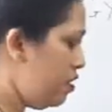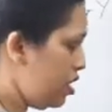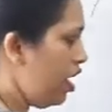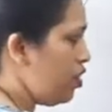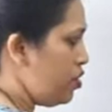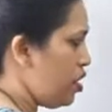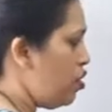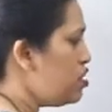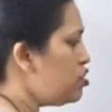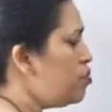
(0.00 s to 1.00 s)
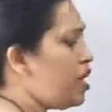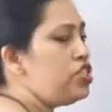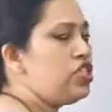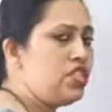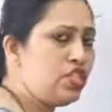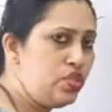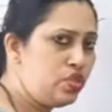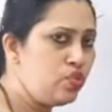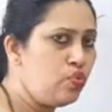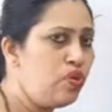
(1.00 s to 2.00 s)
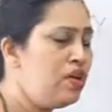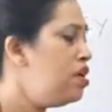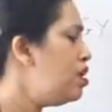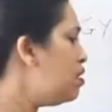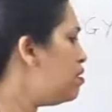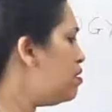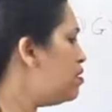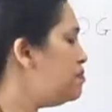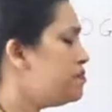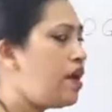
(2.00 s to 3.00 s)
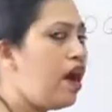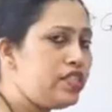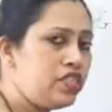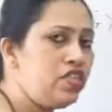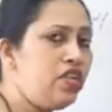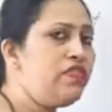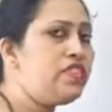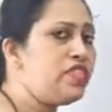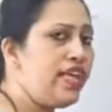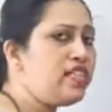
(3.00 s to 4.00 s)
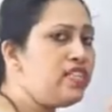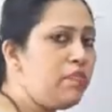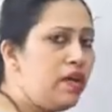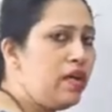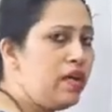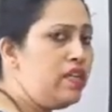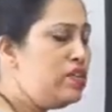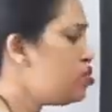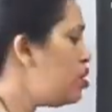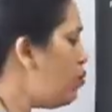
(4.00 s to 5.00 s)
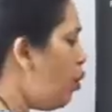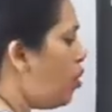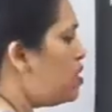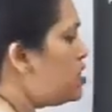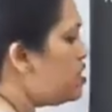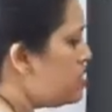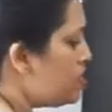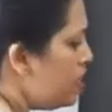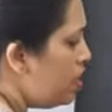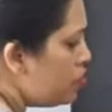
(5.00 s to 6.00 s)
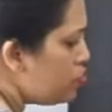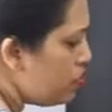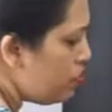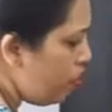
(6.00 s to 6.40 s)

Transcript: The aorta also branches into an artery which takes the blood to the